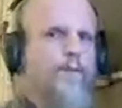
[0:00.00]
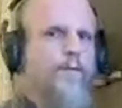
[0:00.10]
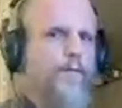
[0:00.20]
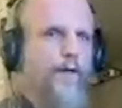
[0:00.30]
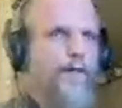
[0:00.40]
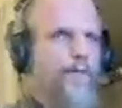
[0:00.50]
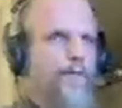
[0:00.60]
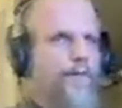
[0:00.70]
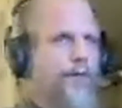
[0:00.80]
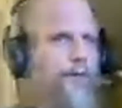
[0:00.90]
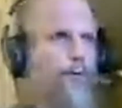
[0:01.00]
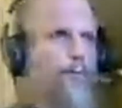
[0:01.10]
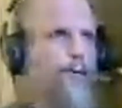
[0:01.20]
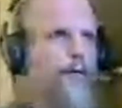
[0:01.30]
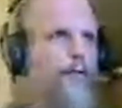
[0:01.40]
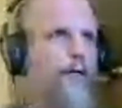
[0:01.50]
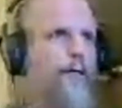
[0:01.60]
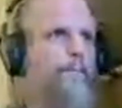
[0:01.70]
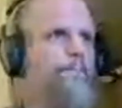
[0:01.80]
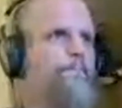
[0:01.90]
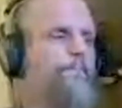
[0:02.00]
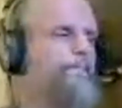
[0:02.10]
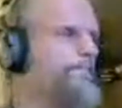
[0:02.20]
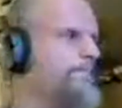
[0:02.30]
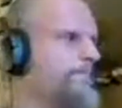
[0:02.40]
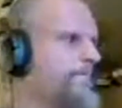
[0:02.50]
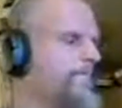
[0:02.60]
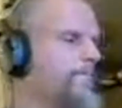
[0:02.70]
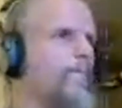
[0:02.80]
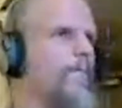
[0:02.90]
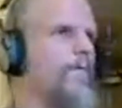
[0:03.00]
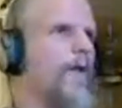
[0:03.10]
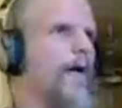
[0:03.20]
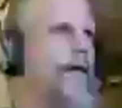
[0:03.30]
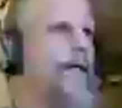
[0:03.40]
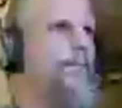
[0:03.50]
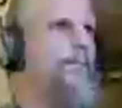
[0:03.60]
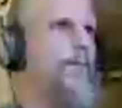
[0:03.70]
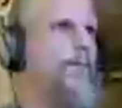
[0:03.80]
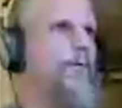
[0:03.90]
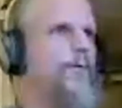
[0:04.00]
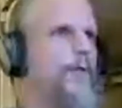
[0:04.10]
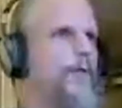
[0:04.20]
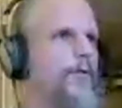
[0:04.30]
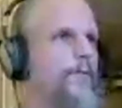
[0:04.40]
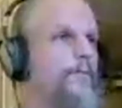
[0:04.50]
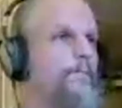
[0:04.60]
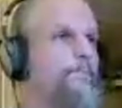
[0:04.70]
if you guys want to know more about that, I can pretty much tell you